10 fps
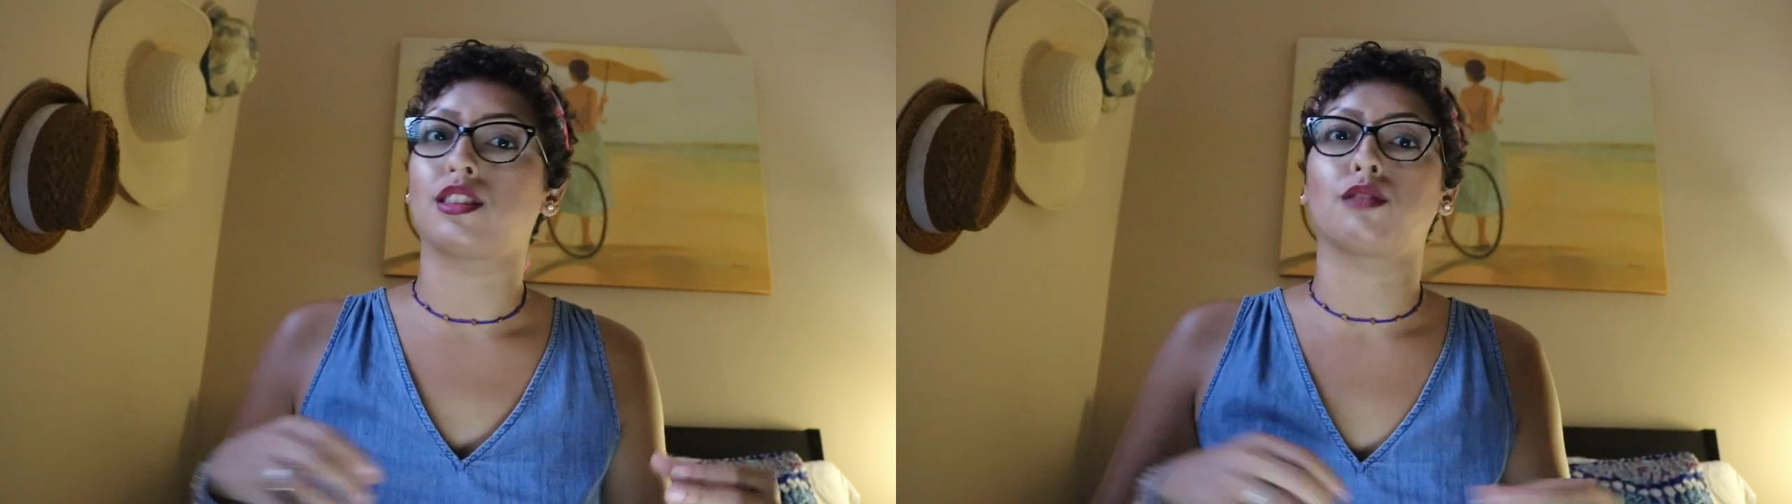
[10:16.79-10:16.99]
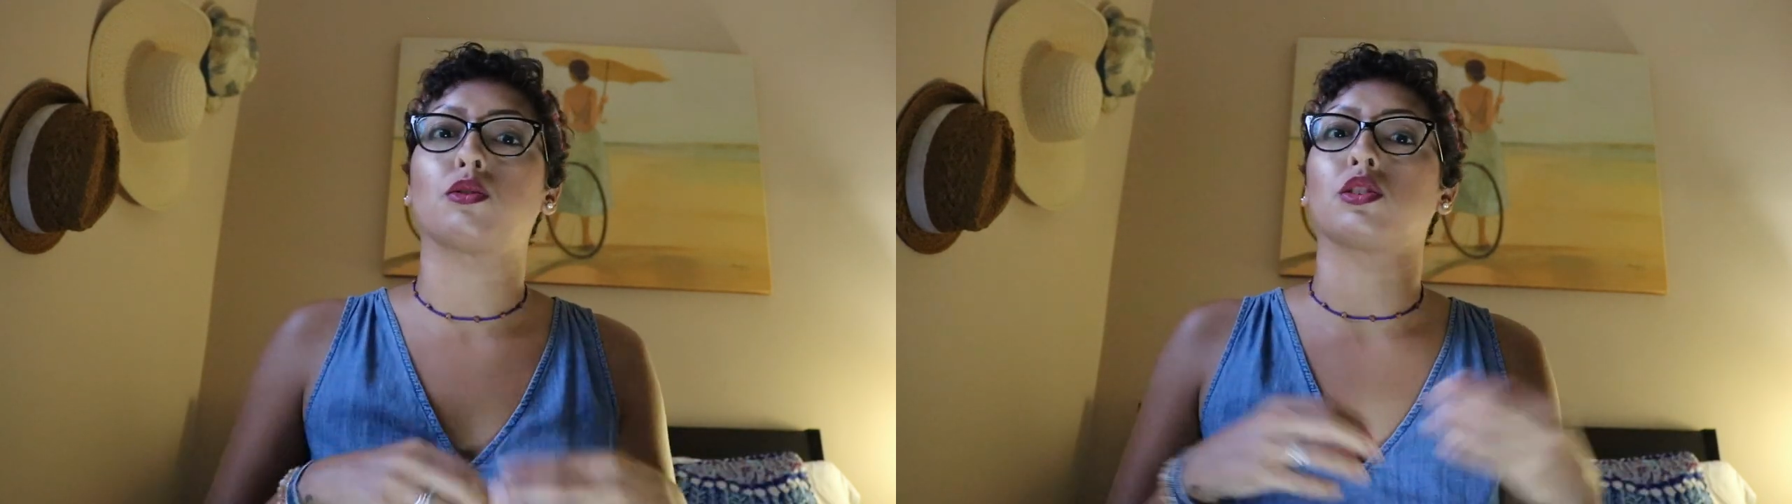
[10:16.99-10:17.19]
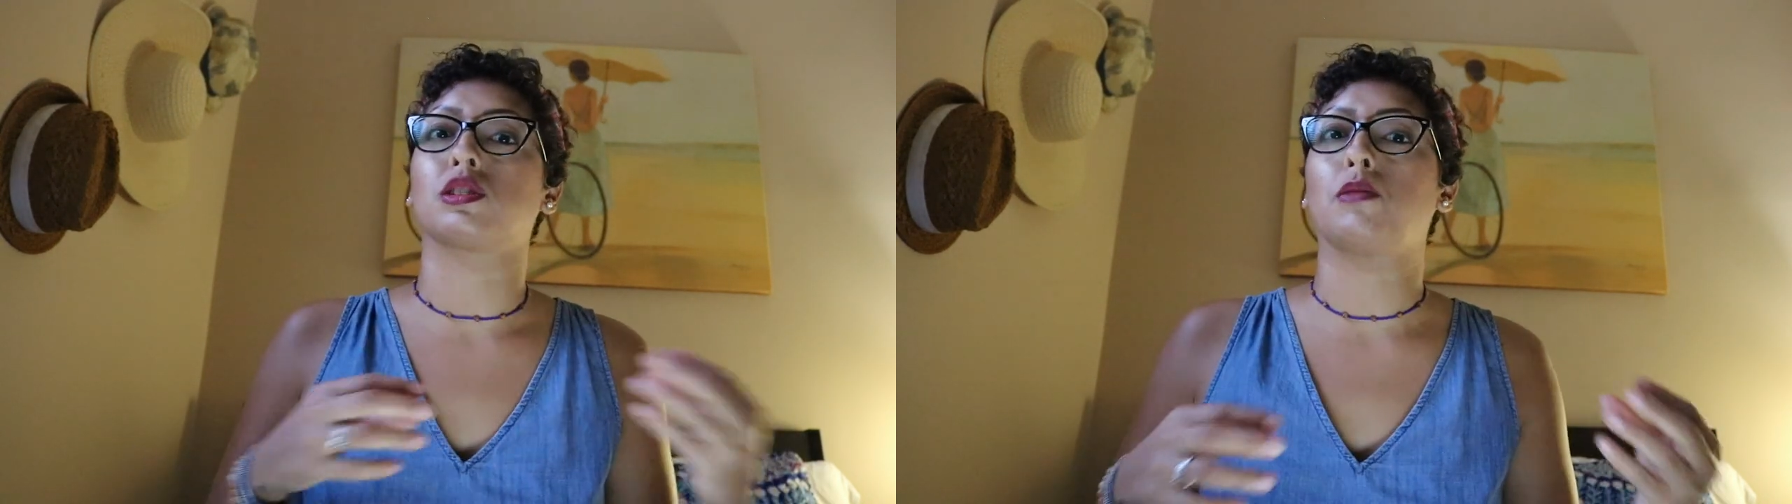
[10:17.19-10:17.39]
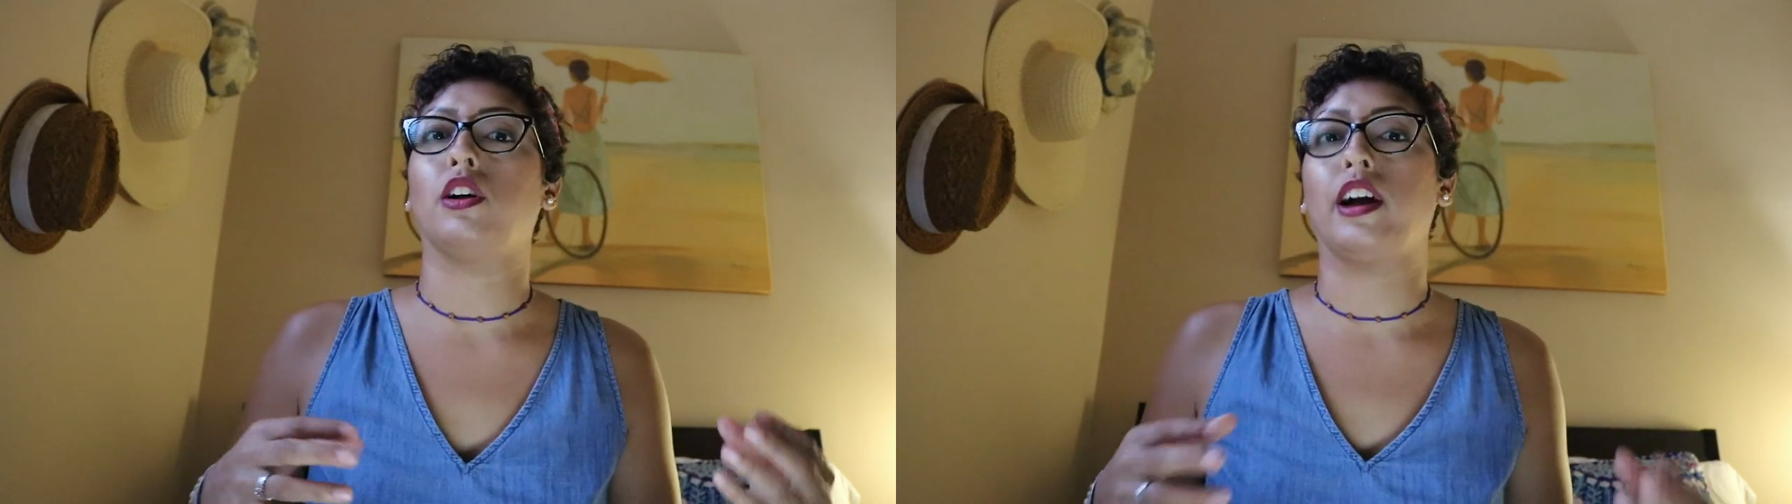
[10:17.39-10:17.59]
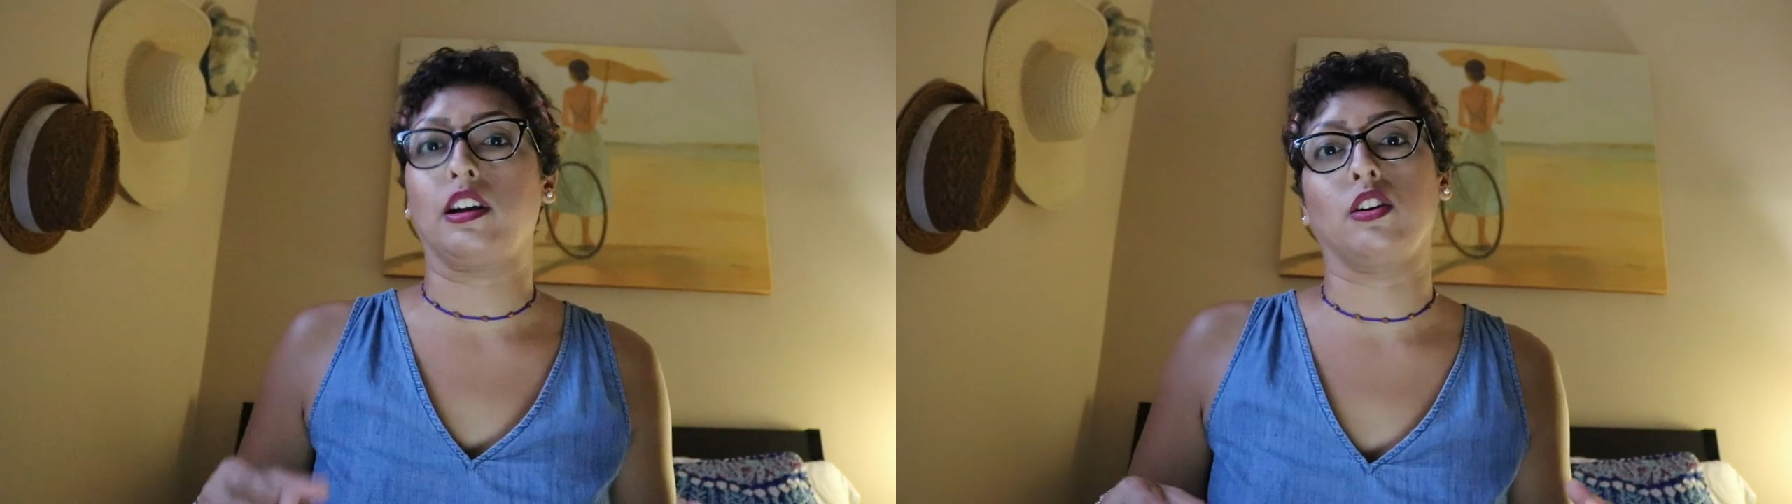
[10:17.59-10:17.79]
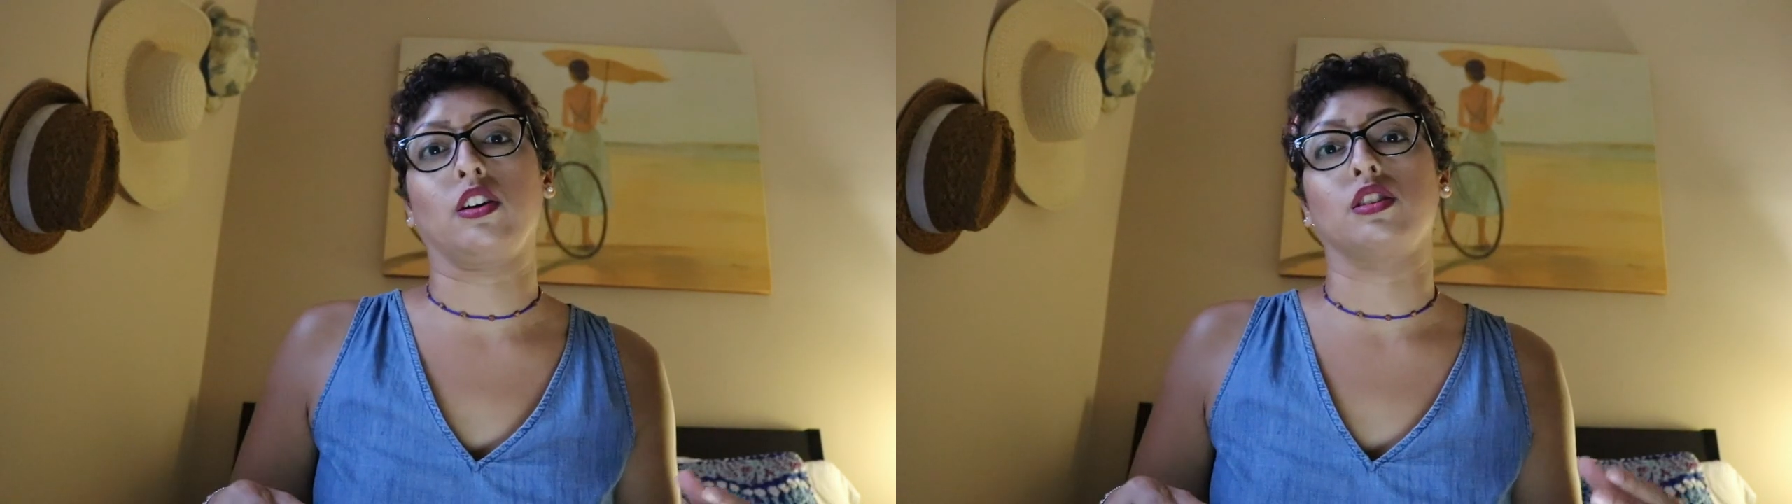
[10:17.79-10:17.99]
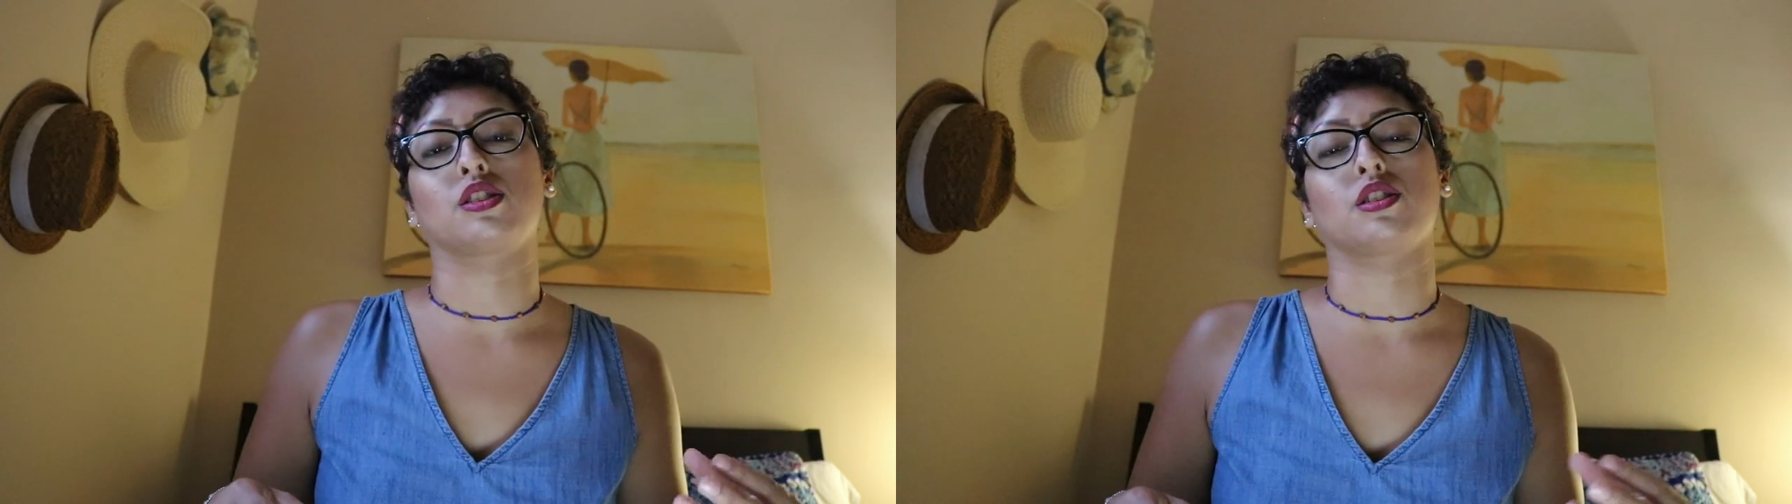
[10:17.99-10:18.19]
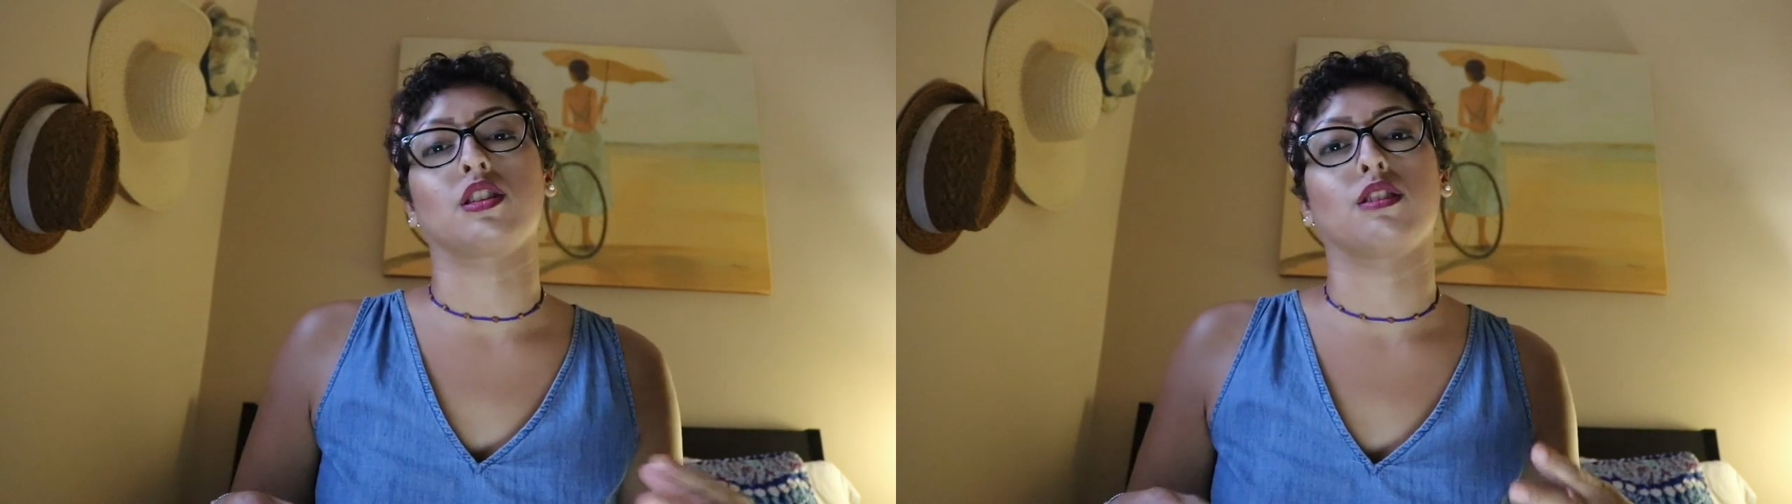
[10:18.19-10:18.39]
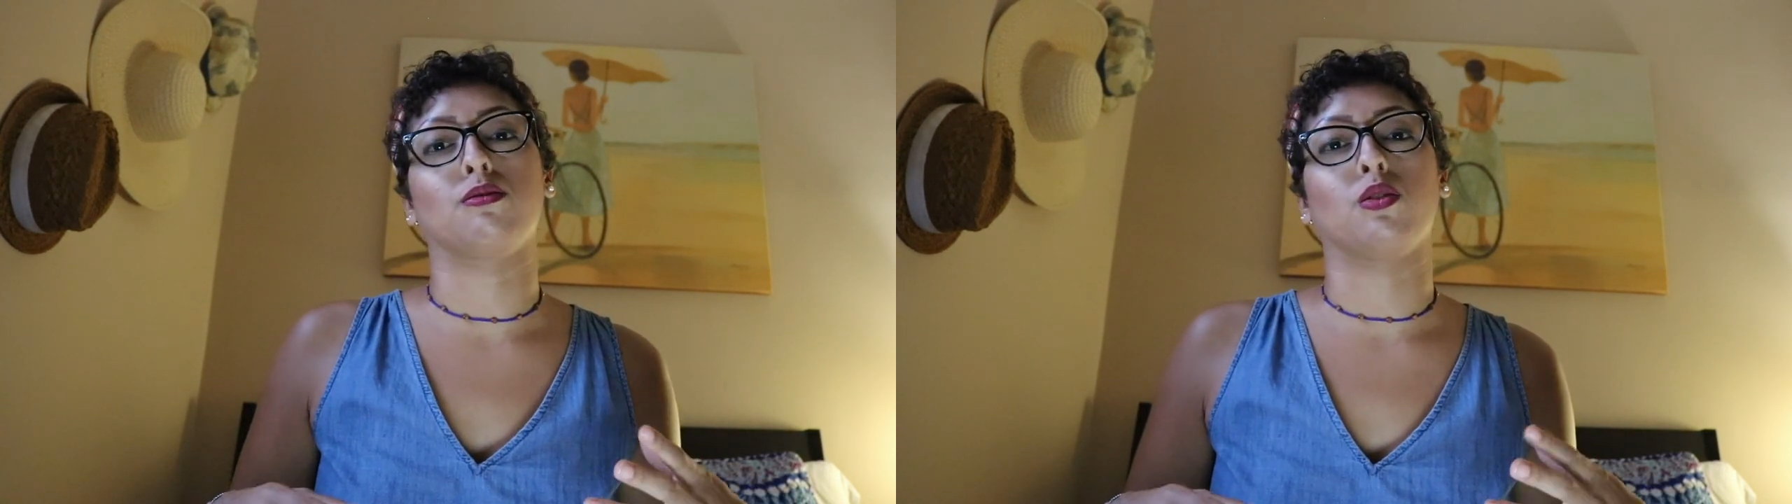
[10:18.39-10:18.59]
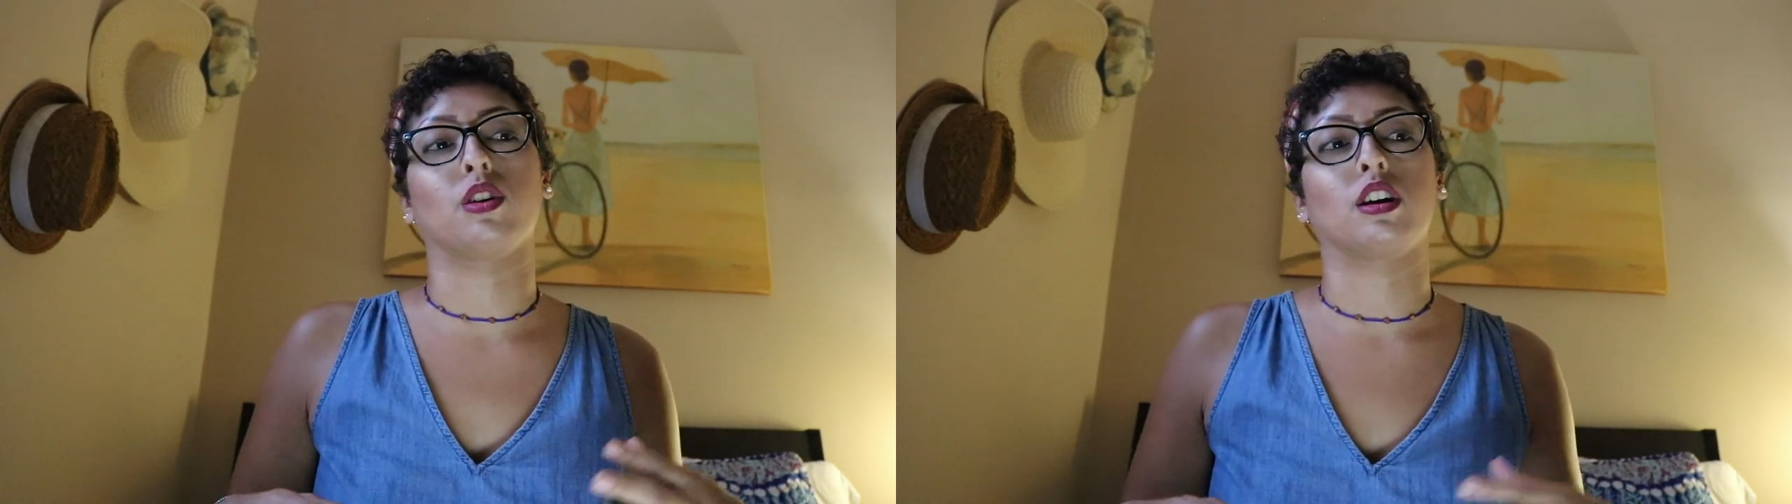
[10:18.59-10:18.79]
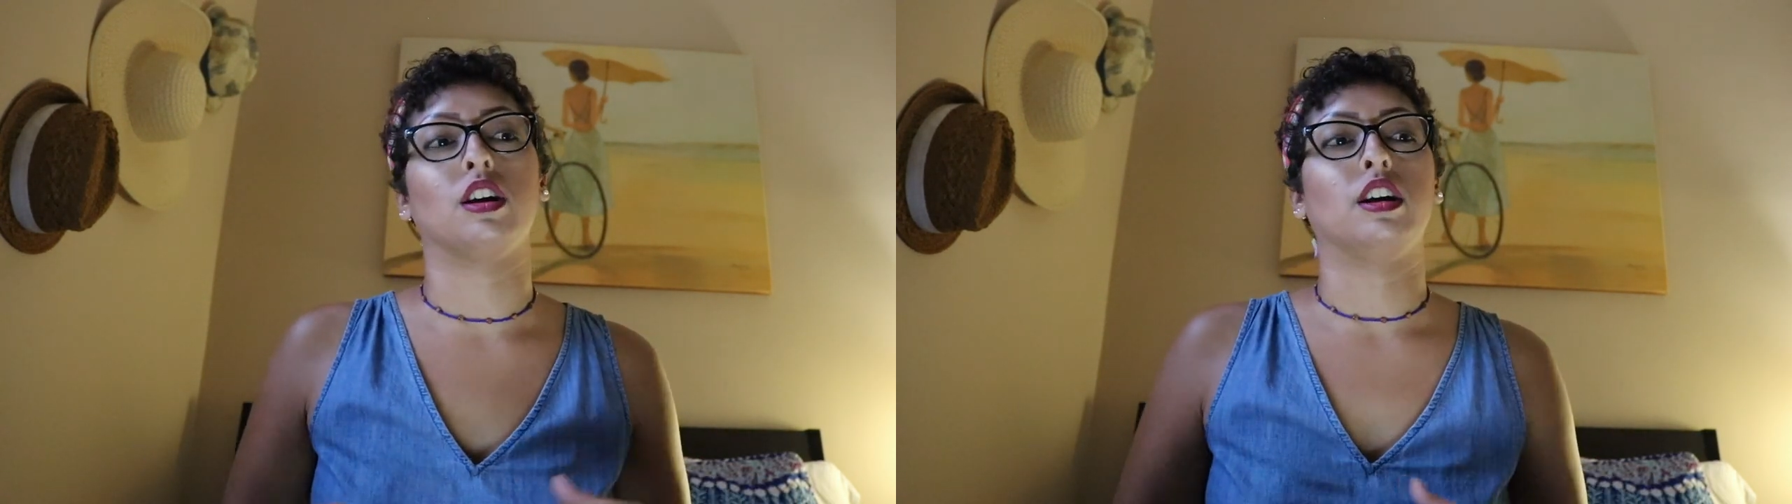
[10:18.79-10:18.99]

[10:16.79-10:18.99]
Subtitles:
therefore small agriculture, therefore